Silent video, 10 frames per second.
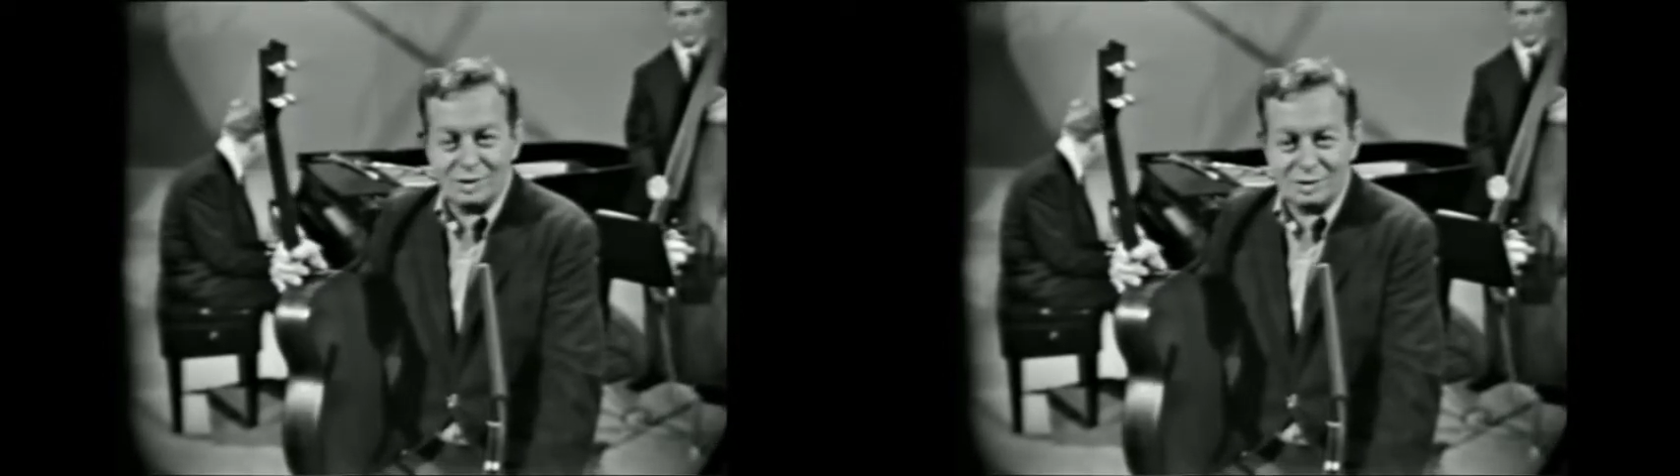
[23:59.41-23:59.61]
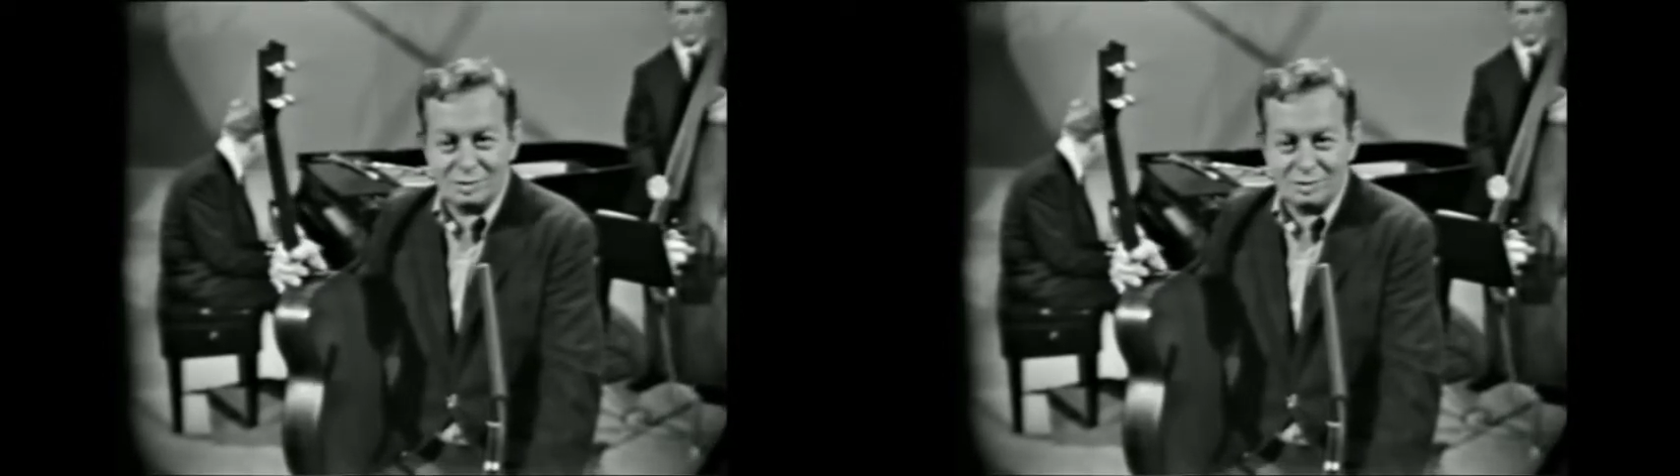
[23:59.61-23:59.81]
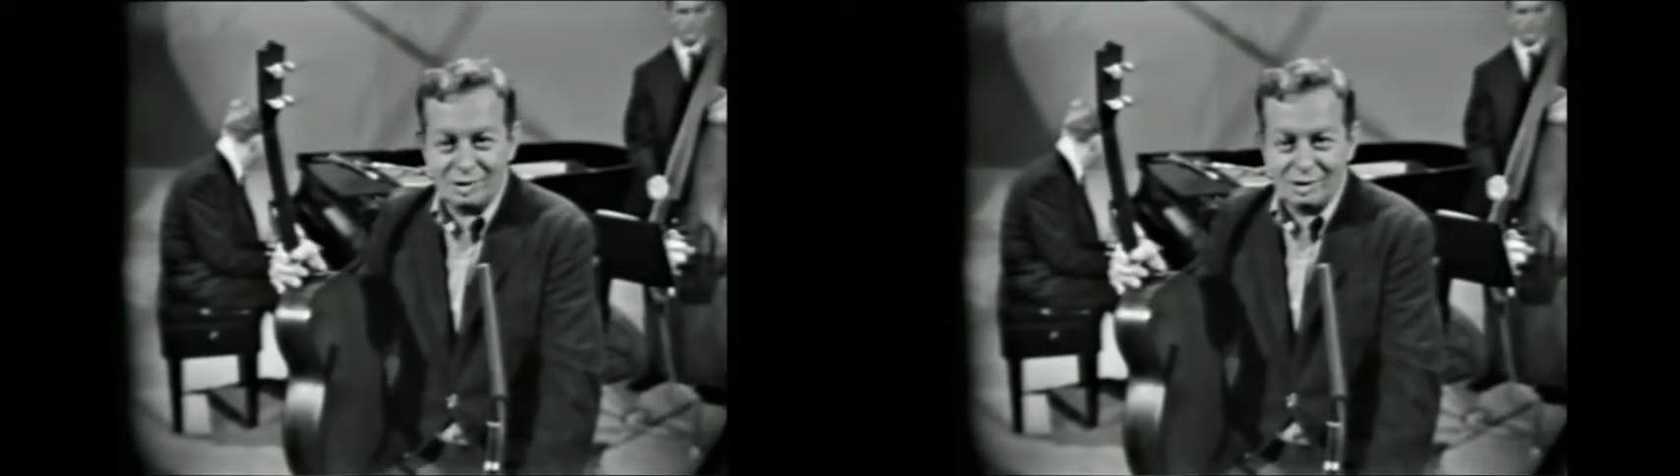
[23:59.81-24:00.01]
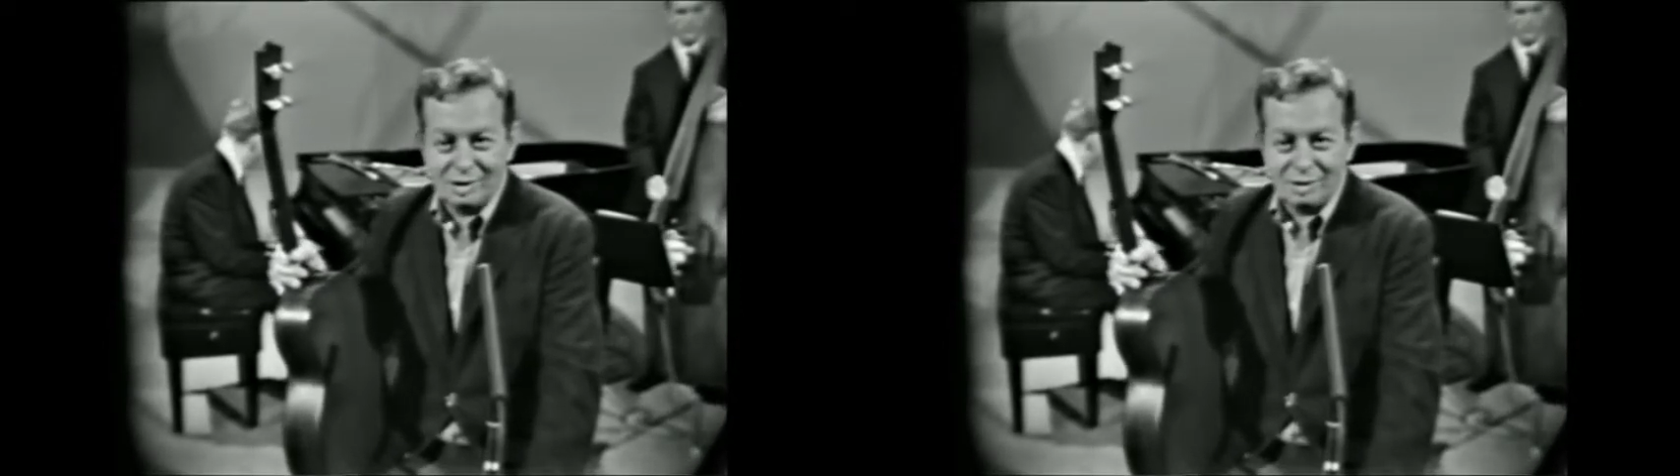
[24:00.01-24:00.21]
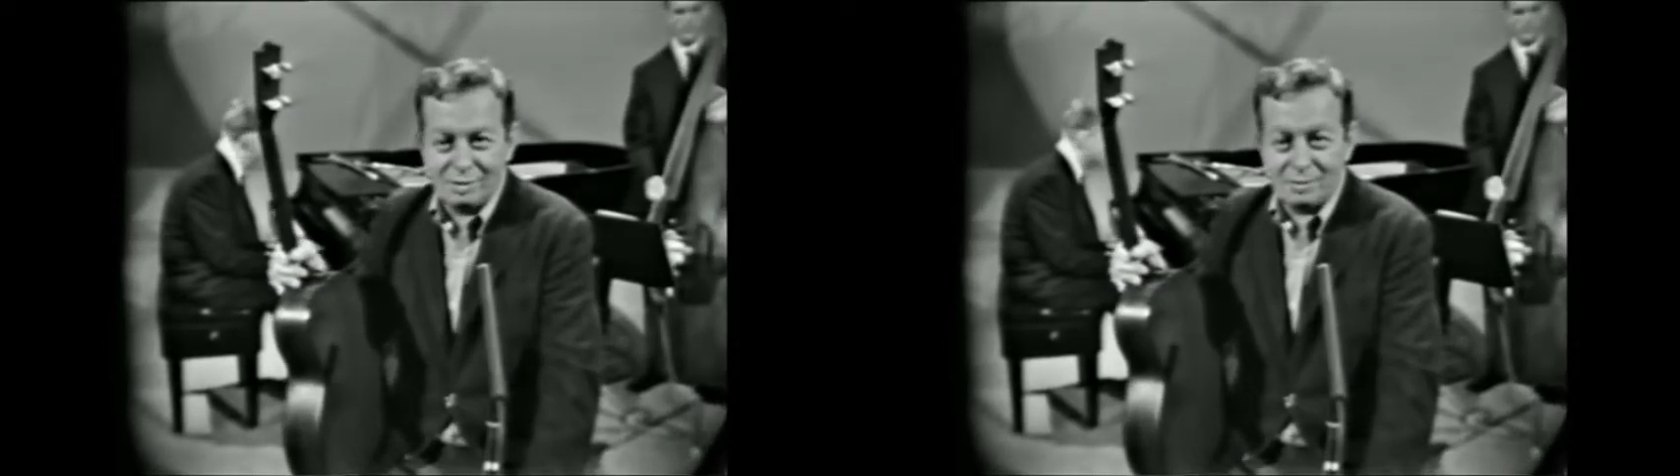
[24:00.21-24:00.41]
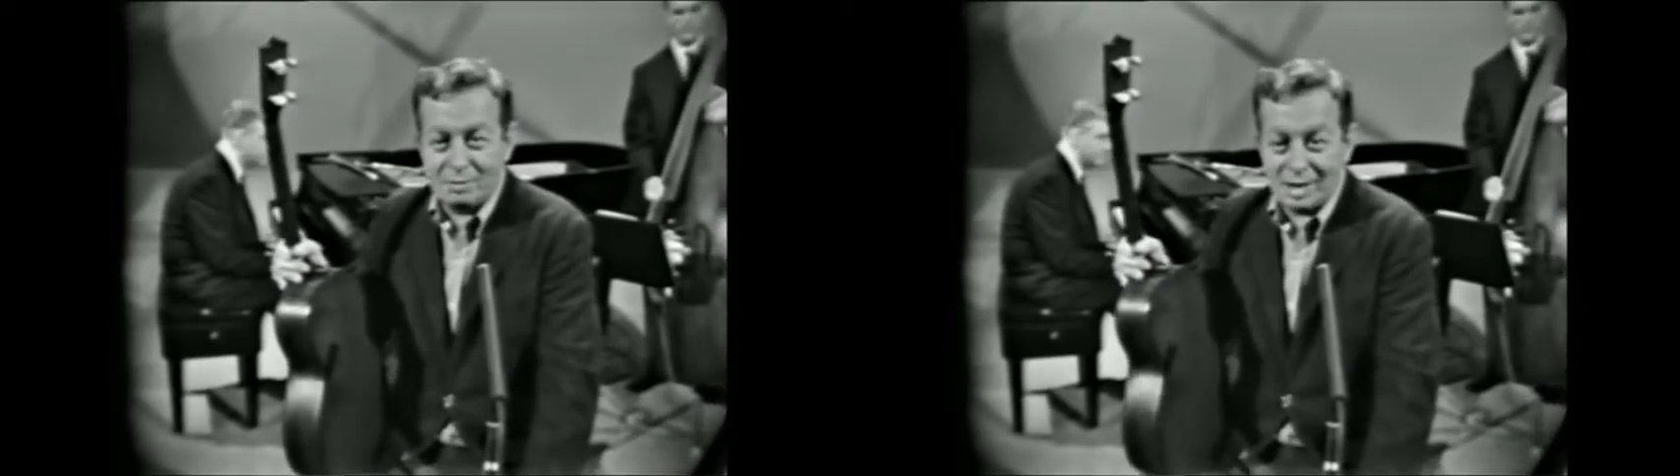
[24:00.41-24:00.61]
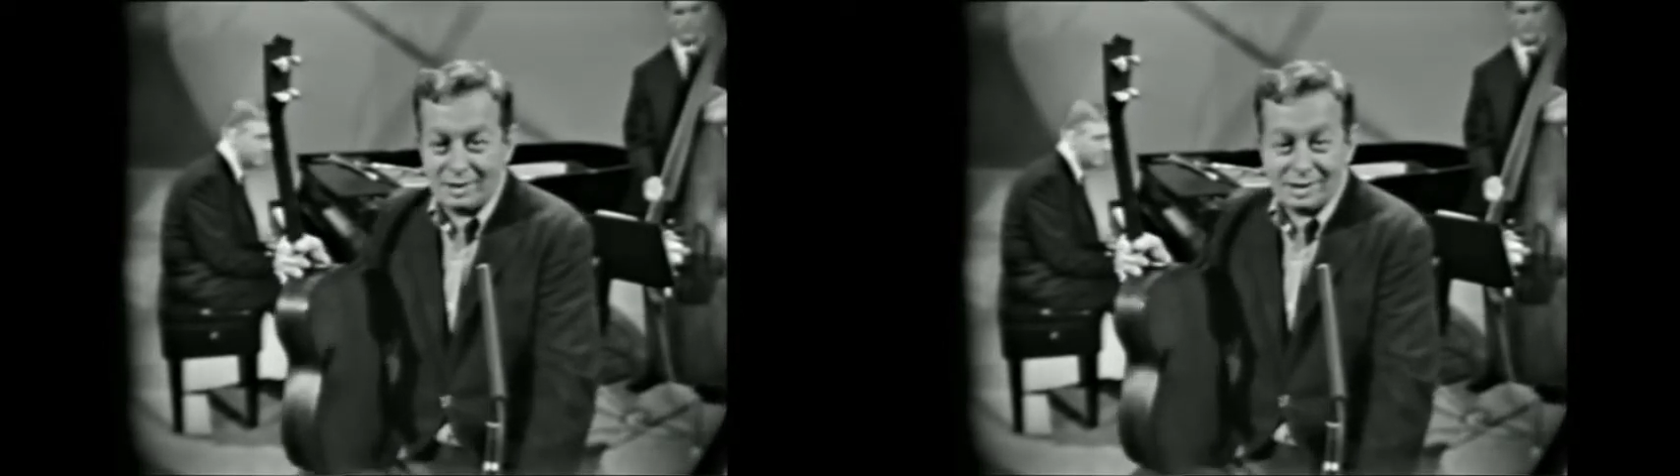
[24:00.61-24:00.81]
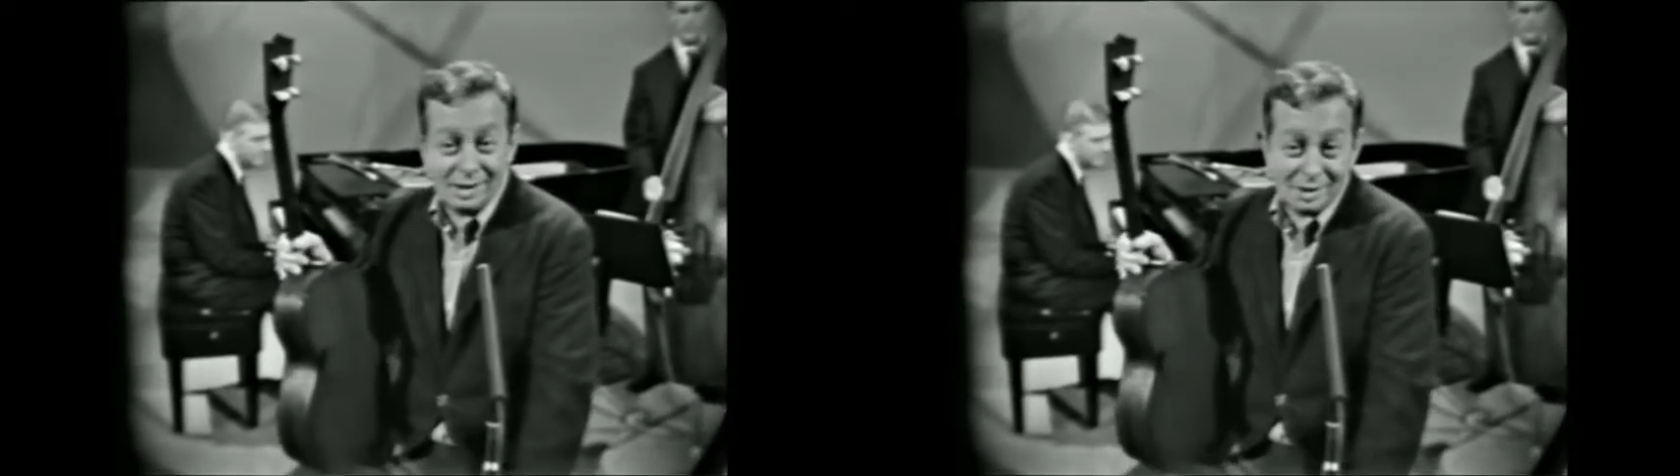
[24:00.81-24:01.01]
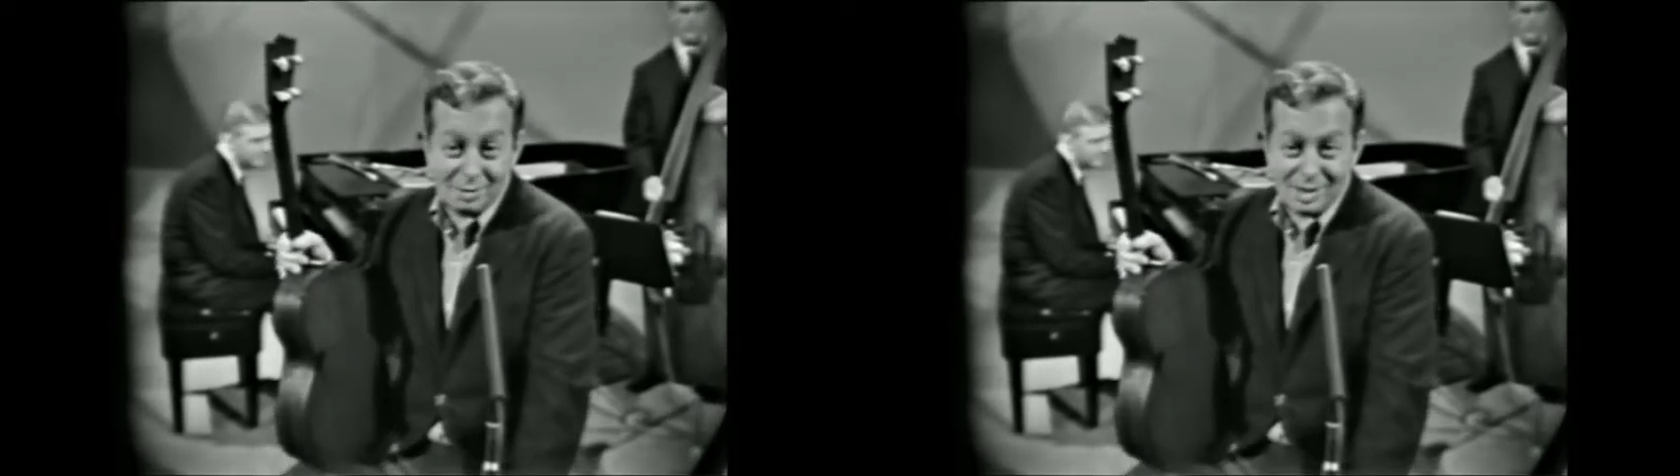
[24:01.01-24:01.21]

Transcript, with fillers: tune written by the king of the